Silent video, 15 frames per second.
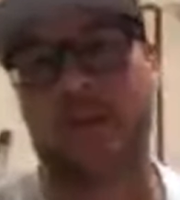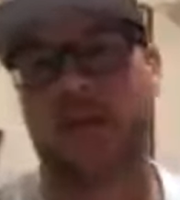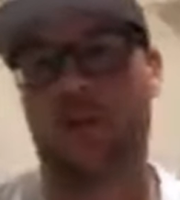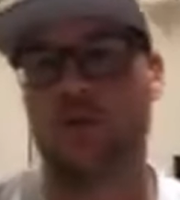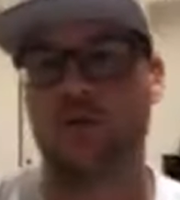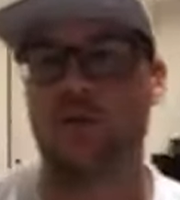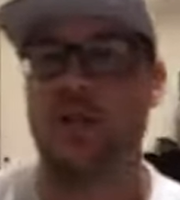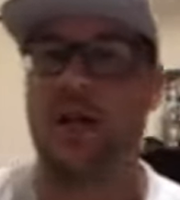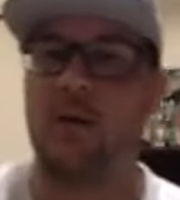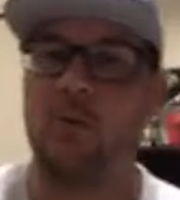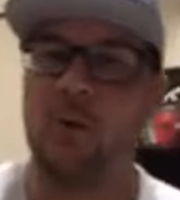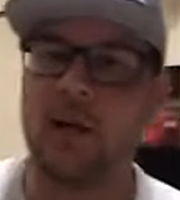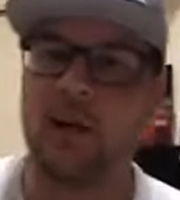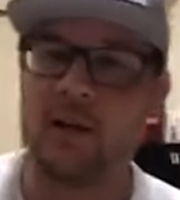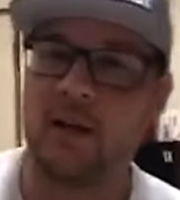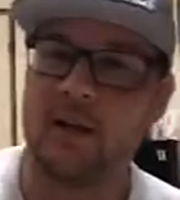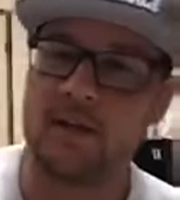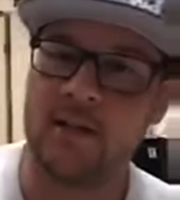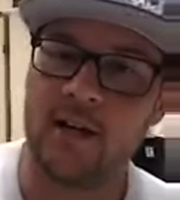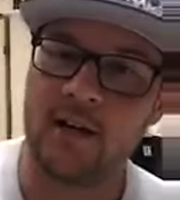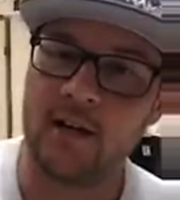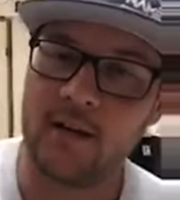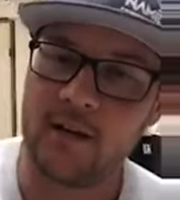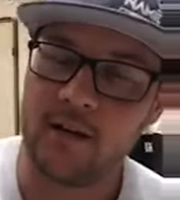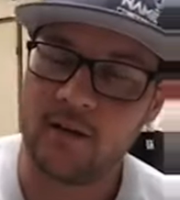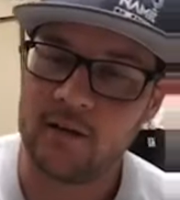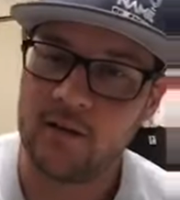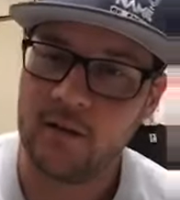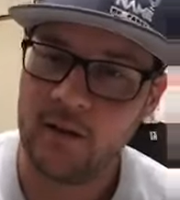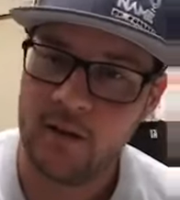are not that well attended.
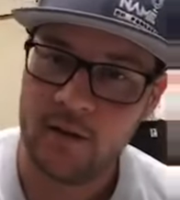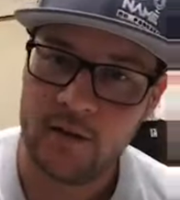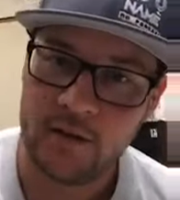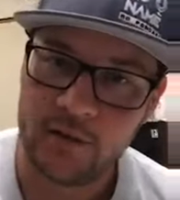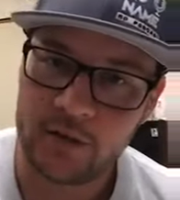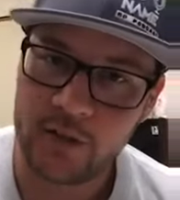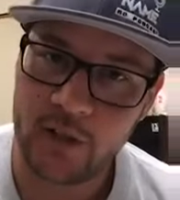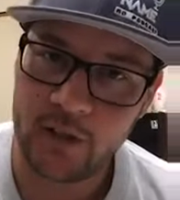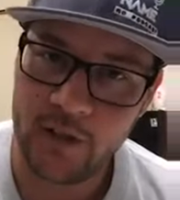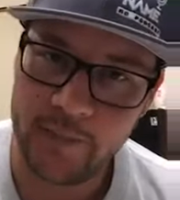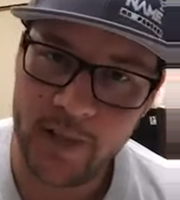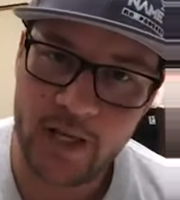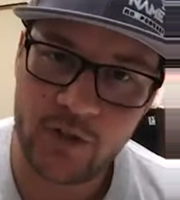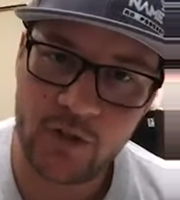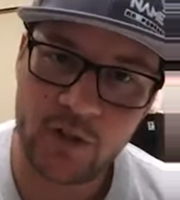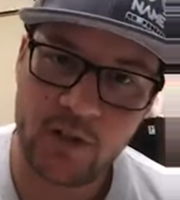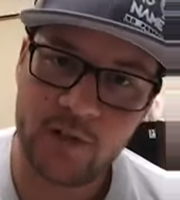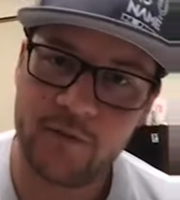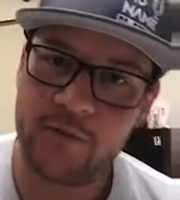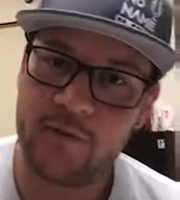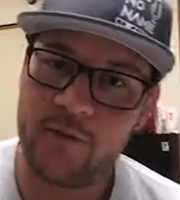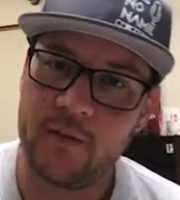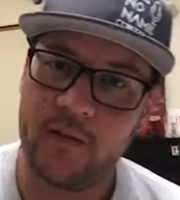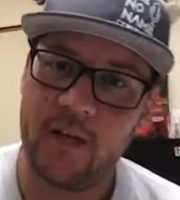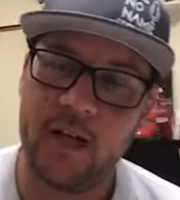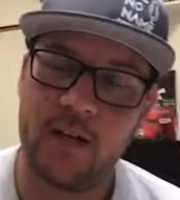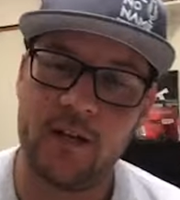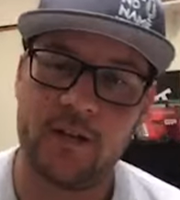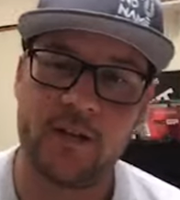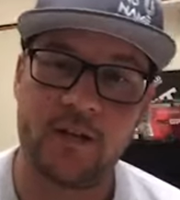So imagine if
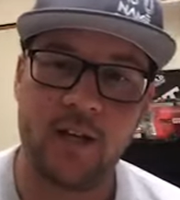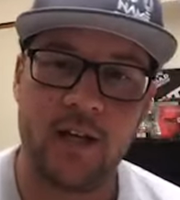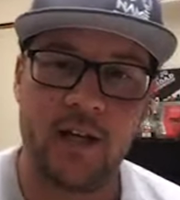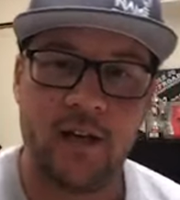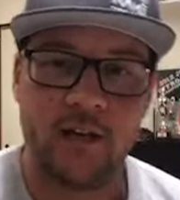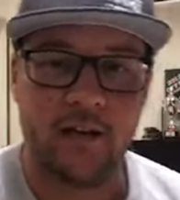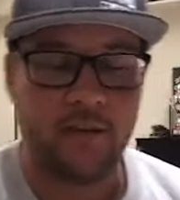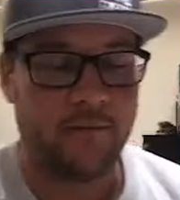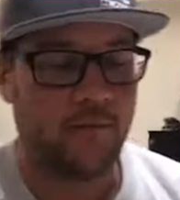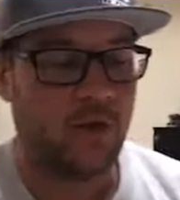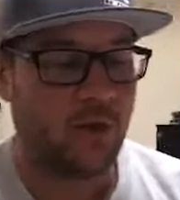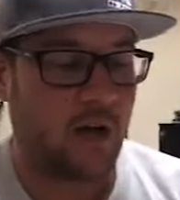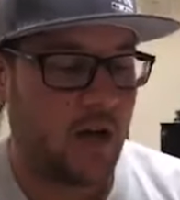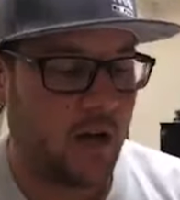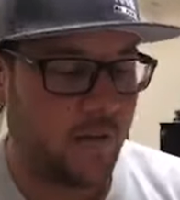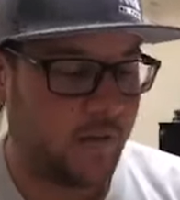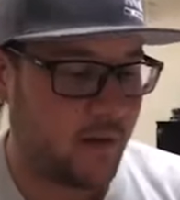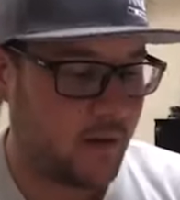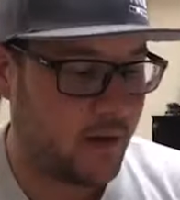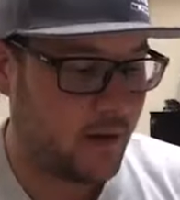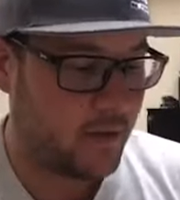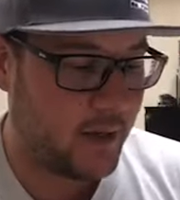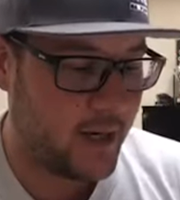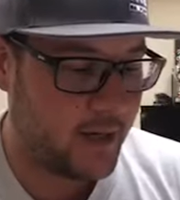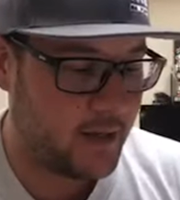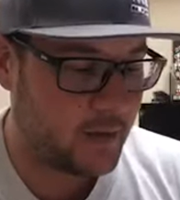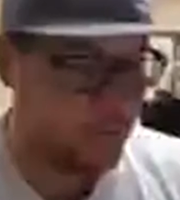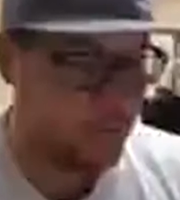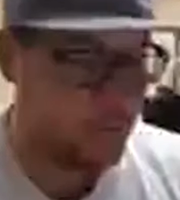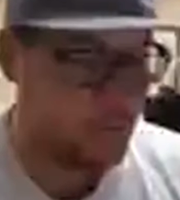then instead you have a
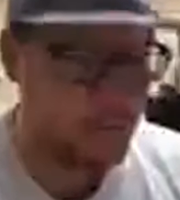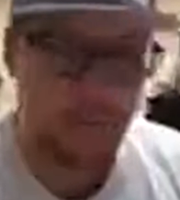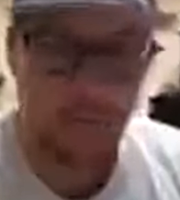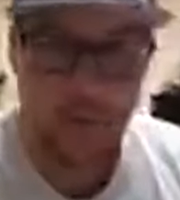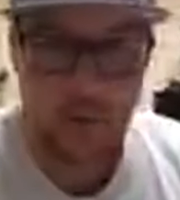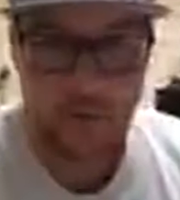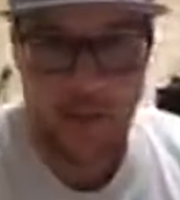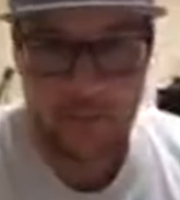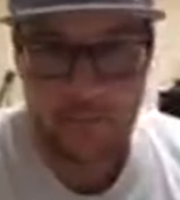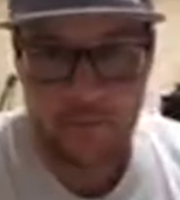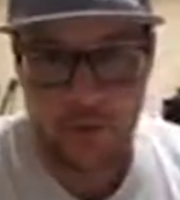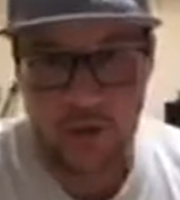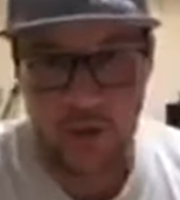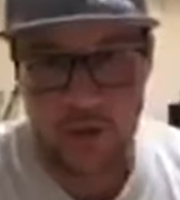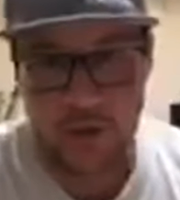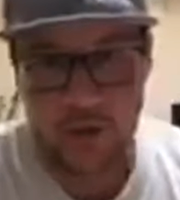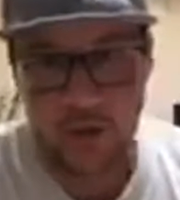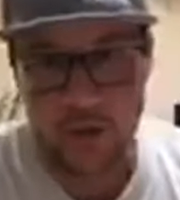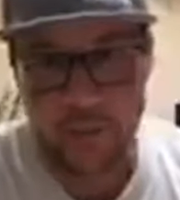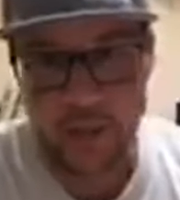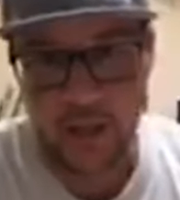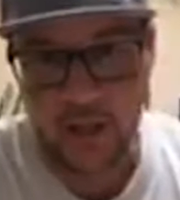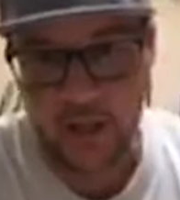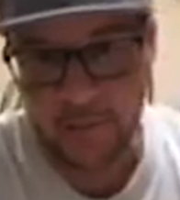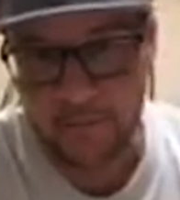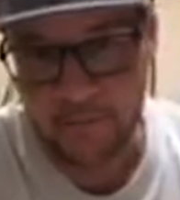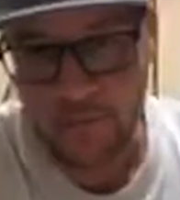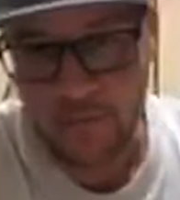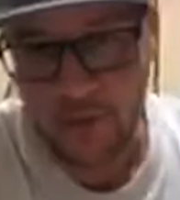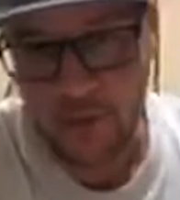race which is a warm-up for the Euro B
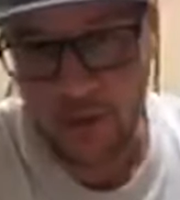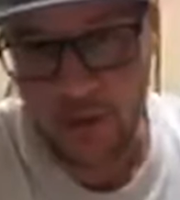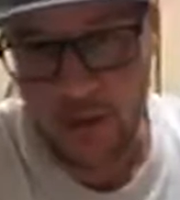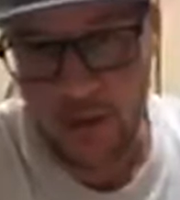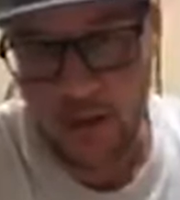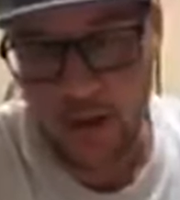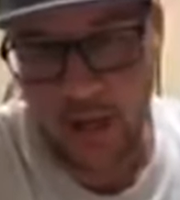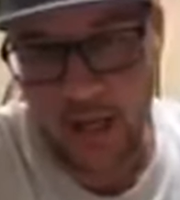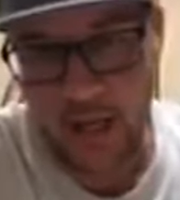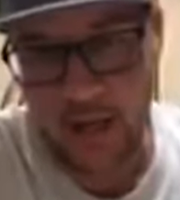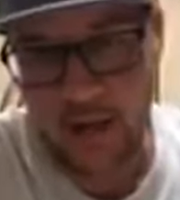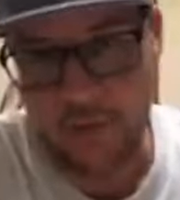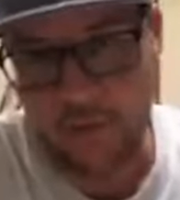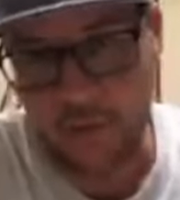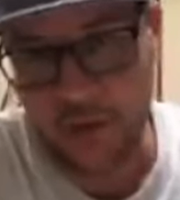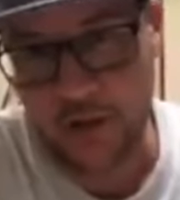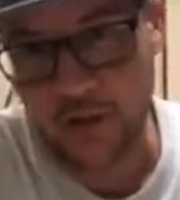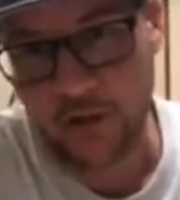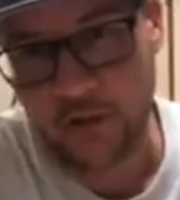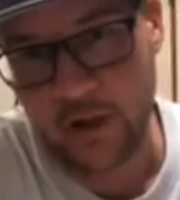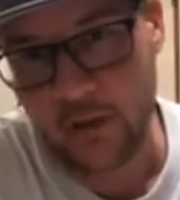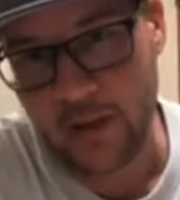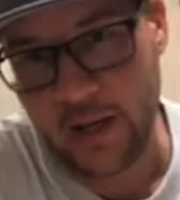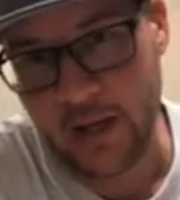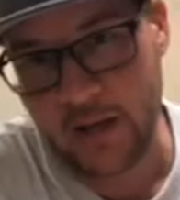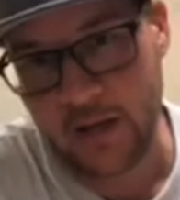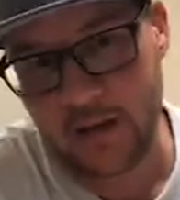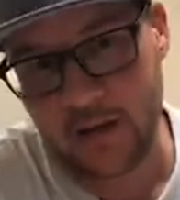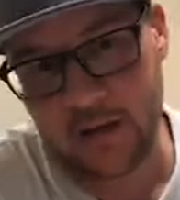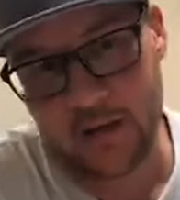and for the Euro
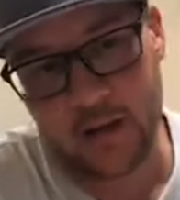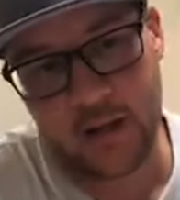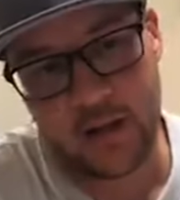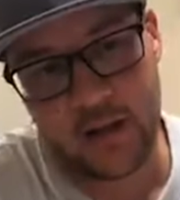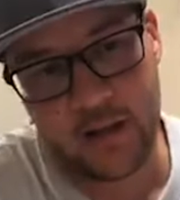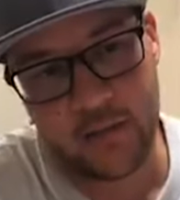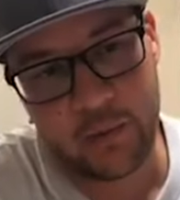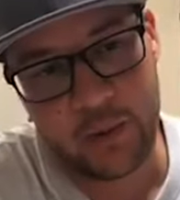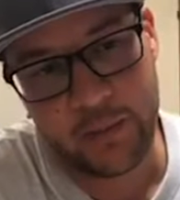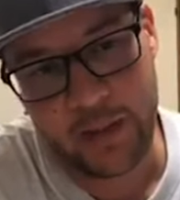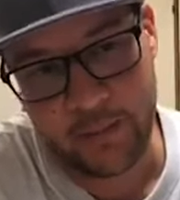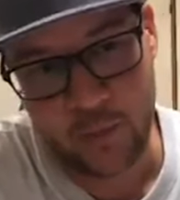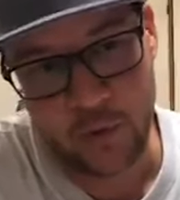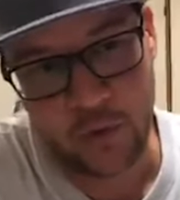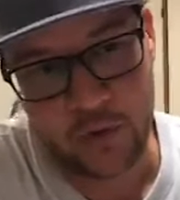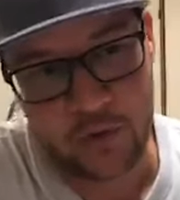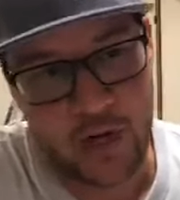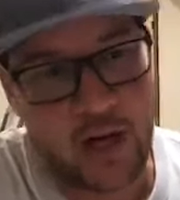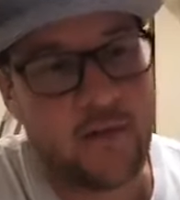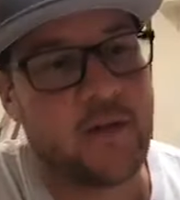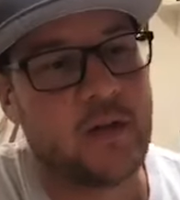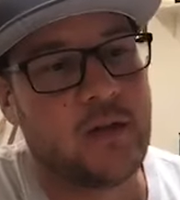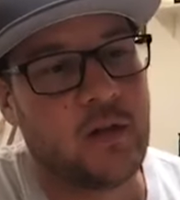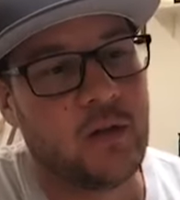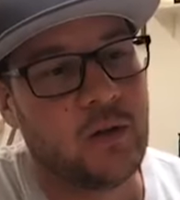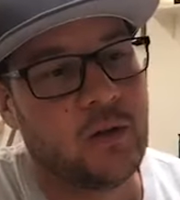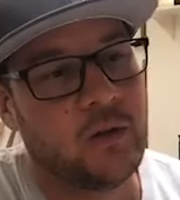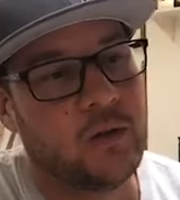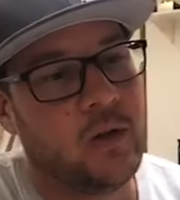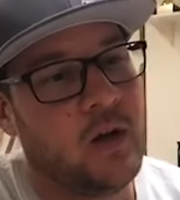A. Then there will be more drivers
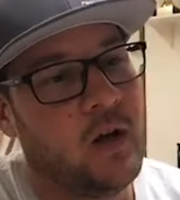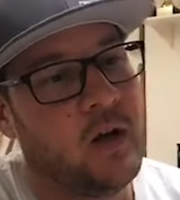who